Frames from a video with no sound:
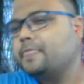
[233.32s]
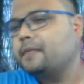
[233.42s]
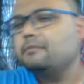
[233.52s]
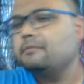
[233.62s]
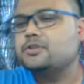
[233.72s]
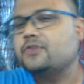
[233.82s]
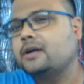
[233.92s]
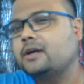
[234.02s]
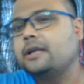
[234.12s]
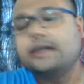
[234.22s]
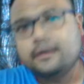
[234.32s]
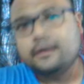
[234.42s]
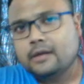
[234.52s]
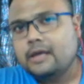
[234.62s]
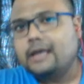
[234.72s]
struggle here,
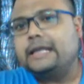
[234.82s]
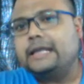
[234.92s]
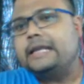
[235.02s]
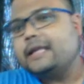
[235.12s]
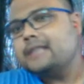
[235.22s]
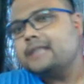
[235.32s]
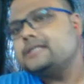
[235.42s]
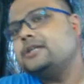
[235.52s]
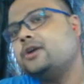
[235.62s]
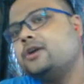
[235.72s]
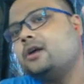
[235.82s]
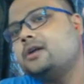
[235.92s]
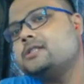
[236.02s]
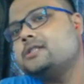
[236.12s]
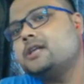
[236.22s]
and in case dollar
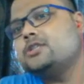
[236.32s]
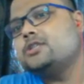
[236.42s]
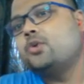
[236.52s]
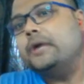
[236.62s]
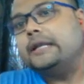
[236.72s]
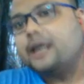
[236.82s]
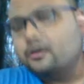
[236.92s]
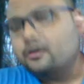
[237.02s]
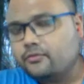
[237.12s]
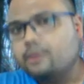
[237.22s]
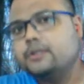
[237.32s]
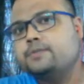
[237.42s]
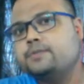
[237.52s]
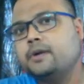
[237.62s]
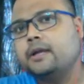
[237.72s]
starts going down from this
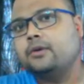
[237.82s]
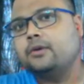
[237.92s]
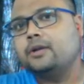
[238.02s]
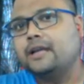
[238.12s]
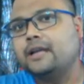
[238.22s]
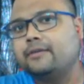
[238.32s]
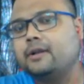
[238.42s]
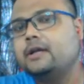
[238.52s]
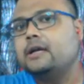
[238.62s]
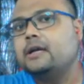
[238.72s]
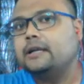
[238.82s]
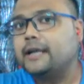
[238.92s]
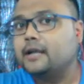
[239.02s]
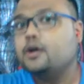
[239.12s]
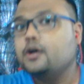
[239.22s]
particular level, then
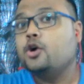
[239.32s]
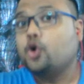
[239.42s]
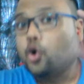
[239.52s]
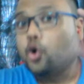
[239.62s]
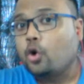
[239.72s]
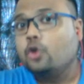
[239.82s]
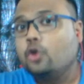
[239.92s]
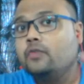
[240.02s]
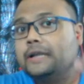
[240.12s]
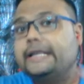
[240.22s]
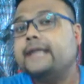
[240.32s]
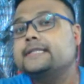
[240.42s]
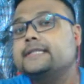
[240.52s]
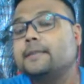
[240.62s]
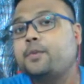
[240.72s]
gold will take
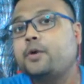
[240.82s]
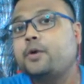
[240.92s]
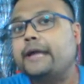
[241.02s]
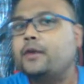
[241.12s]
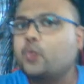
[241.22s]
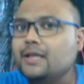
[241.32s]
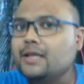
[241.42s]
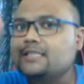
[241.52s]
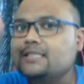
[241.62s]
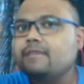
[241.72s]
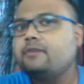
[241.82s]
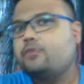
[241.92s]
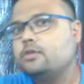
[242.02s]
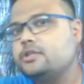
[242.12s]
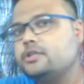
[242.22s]
support at
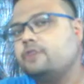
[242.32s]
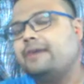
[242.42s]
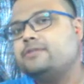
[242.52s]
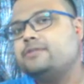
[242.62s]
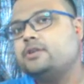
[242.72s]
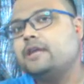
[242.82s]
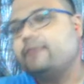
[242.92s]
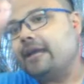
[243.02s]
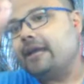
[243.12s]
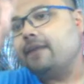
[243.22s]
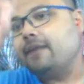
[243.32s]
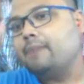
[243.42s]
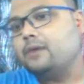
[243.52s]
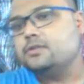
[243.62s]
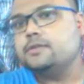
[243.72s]
174050 level and bounce.